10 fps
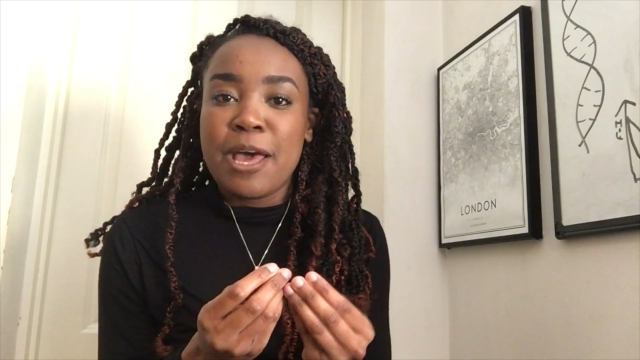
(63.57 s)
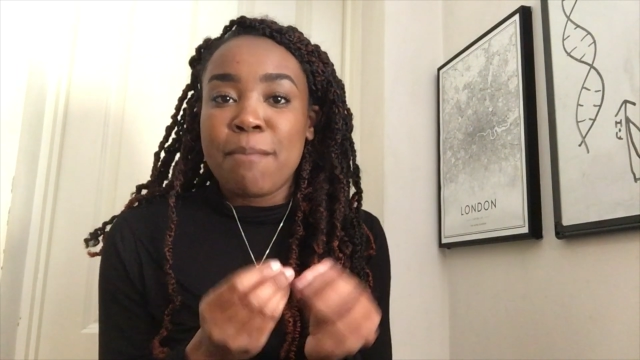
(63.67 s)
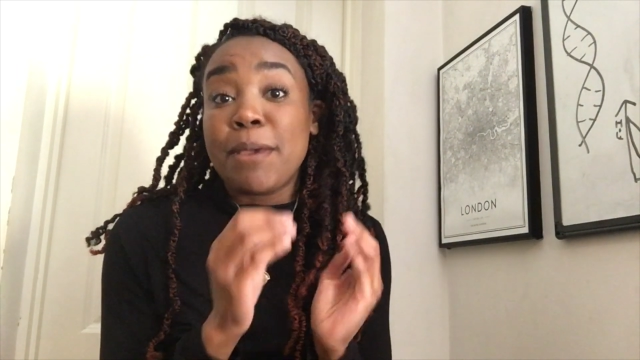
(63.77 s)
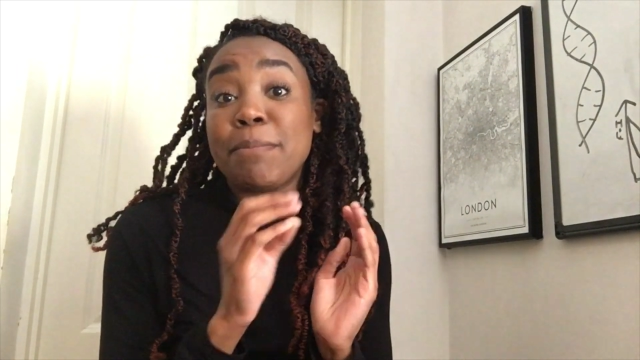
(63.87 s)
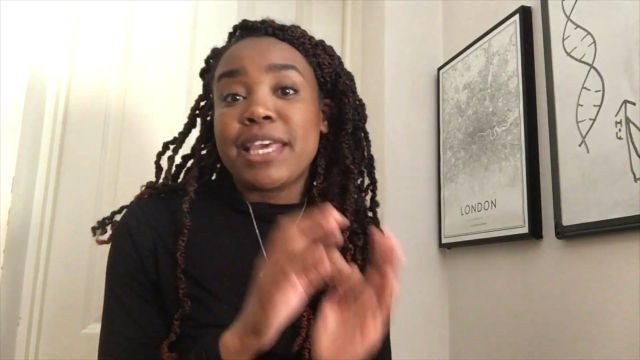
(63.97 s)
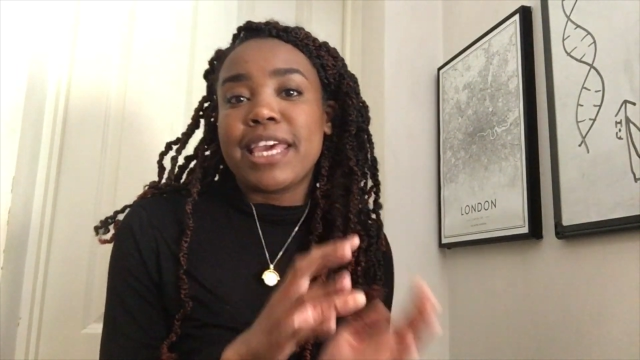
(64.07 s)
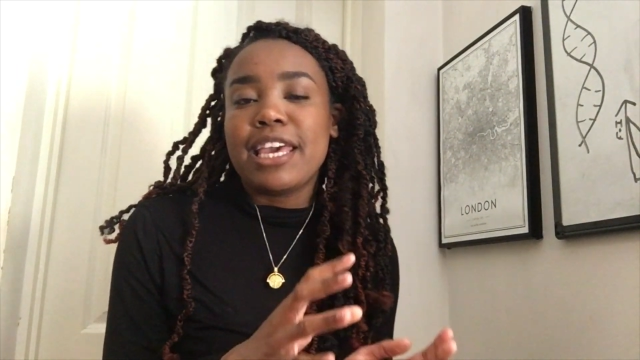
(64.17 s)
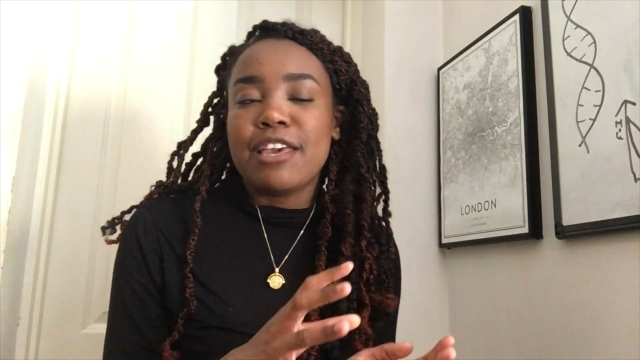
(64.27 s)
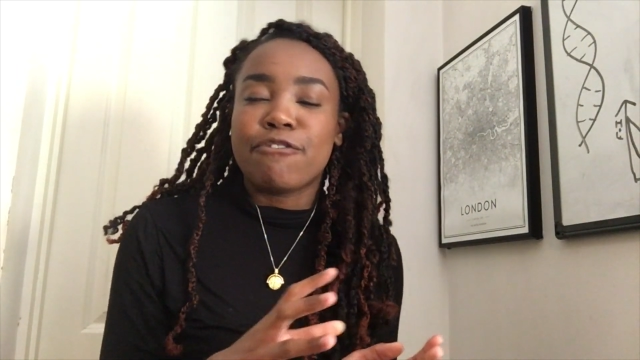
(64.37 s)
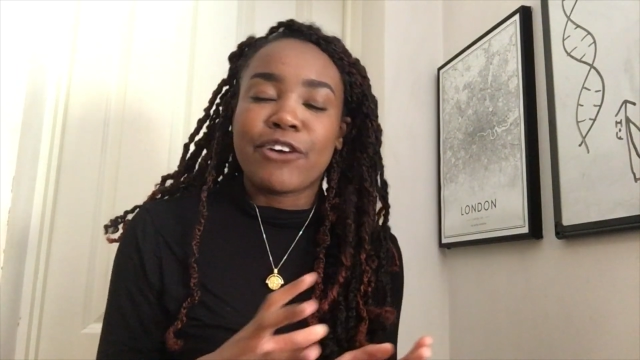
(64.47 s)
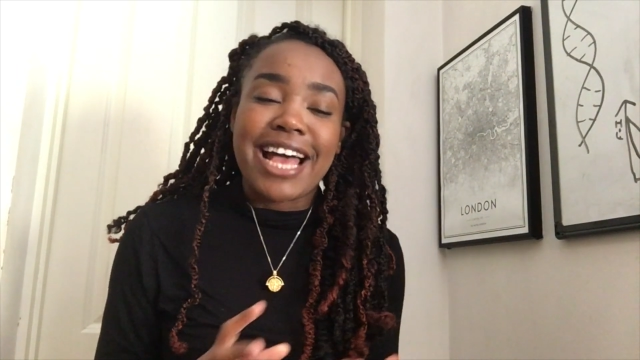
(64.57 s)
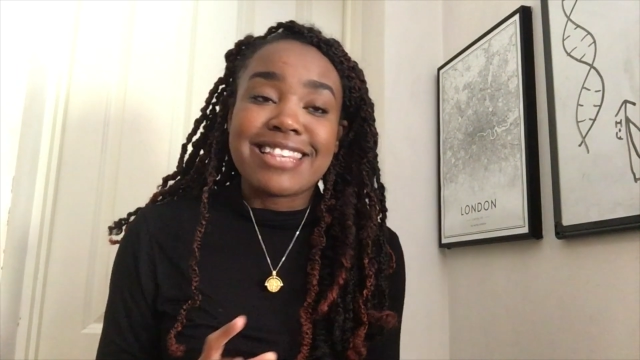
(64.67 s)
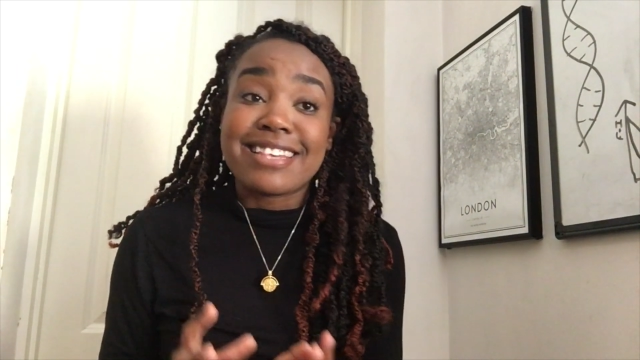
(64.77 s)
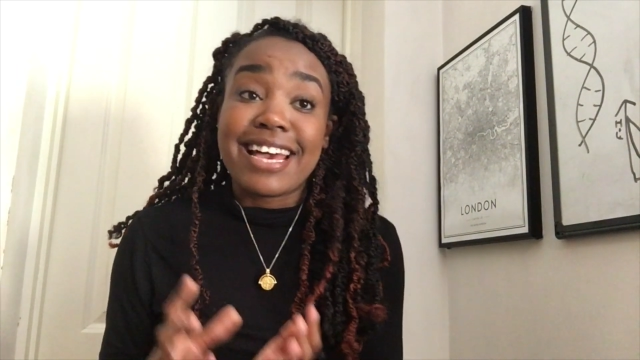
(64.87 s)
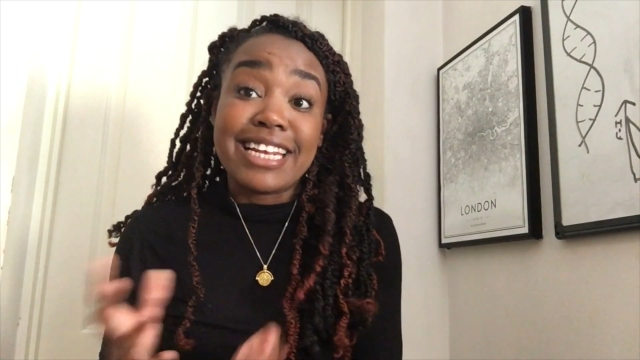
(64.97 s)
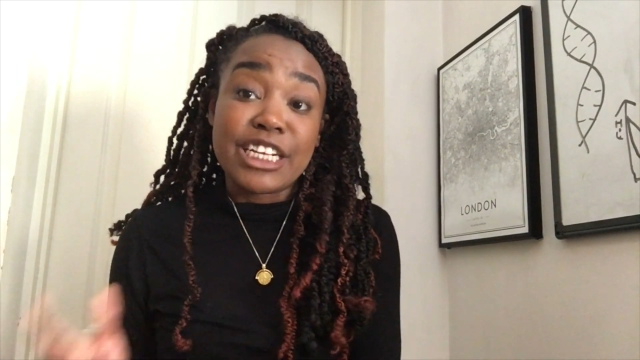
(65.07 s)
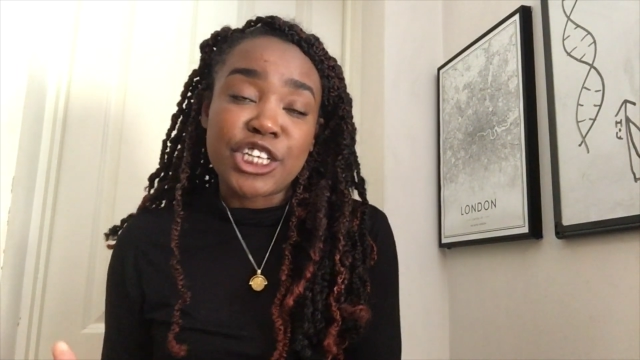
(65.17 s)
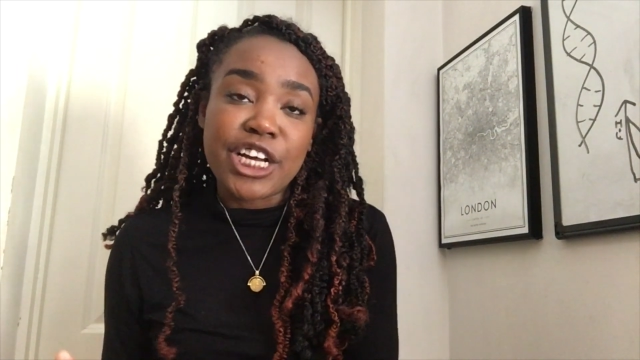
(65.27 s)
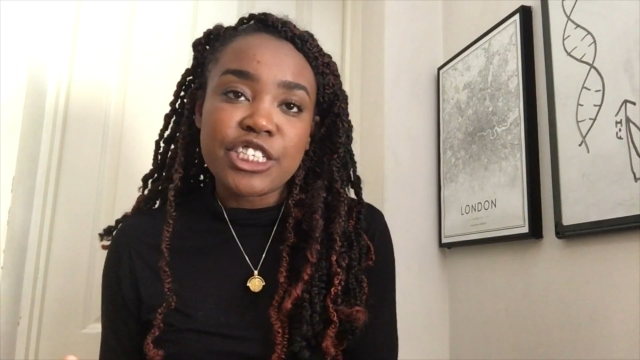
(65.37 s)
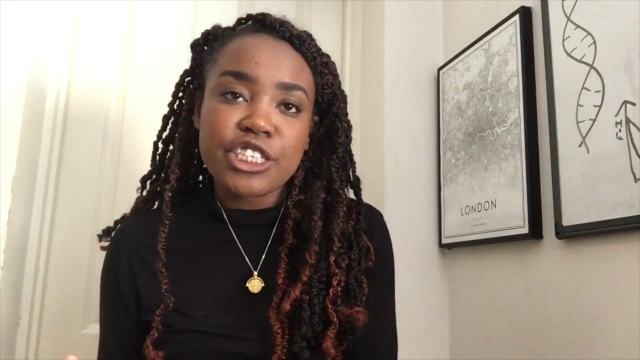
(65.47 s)
may be key for cancer
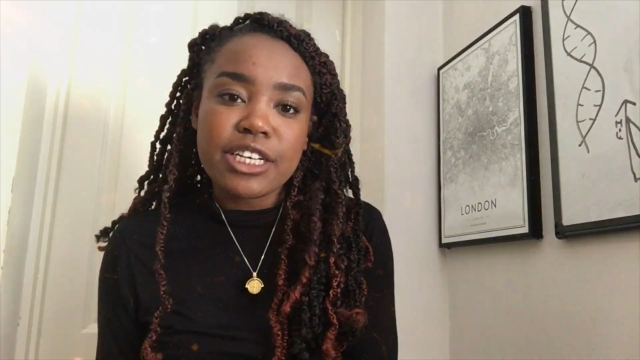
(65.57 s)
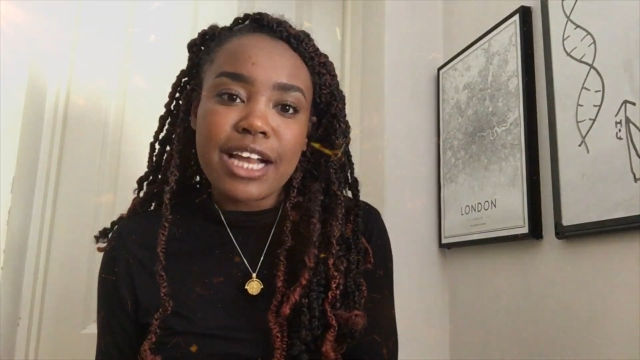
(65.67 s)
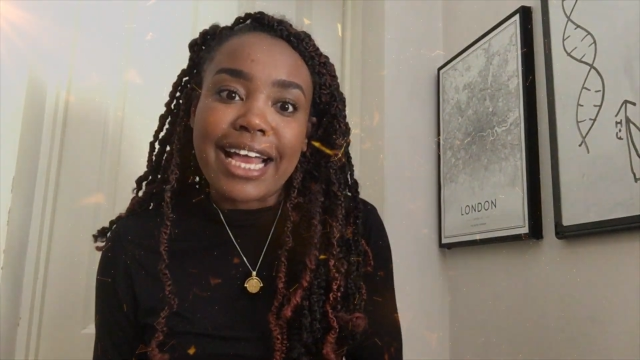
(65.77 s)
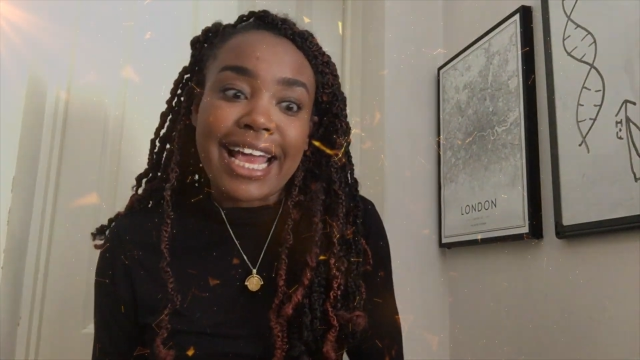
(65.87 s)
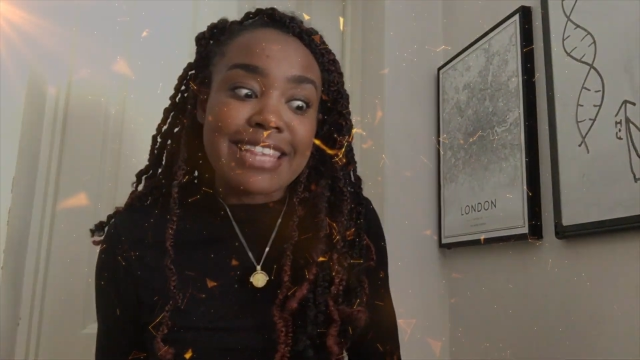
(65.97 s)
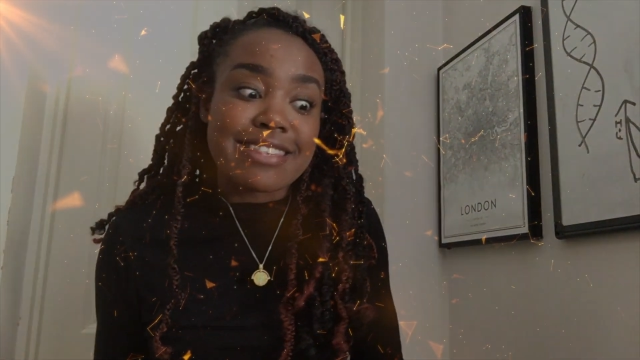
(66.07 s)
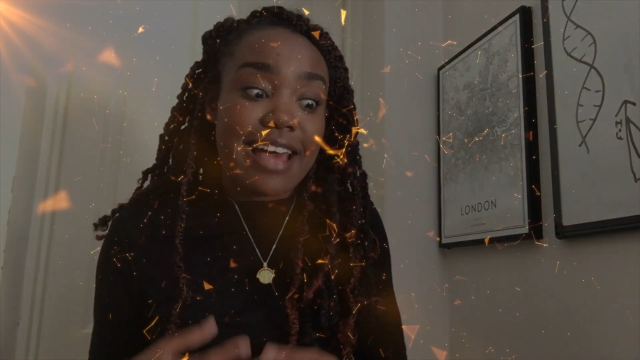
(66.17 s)
initiation and cancer